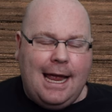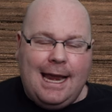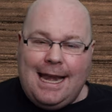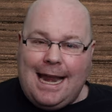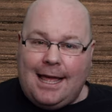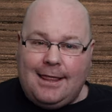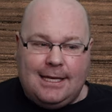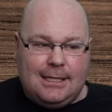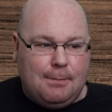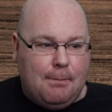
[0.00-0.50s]

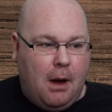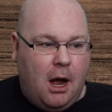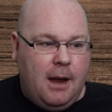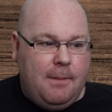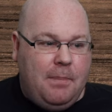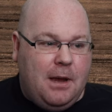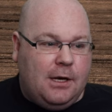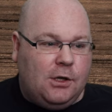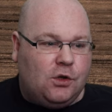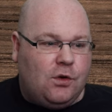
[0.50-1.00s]
Now, this might
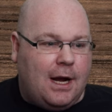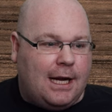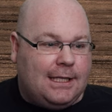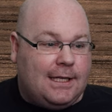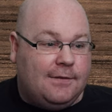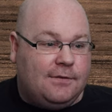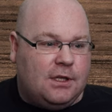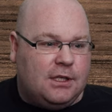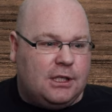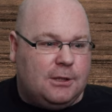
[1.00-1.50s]
be
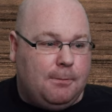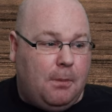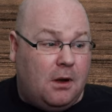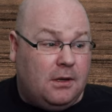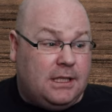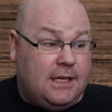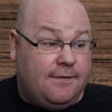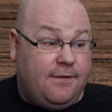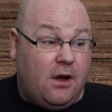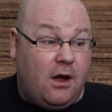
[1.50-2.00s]
attractive to
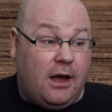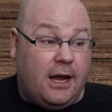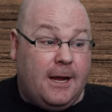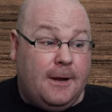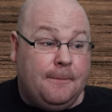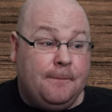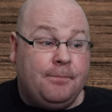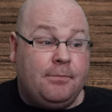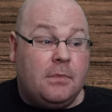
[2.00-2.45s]
Spotify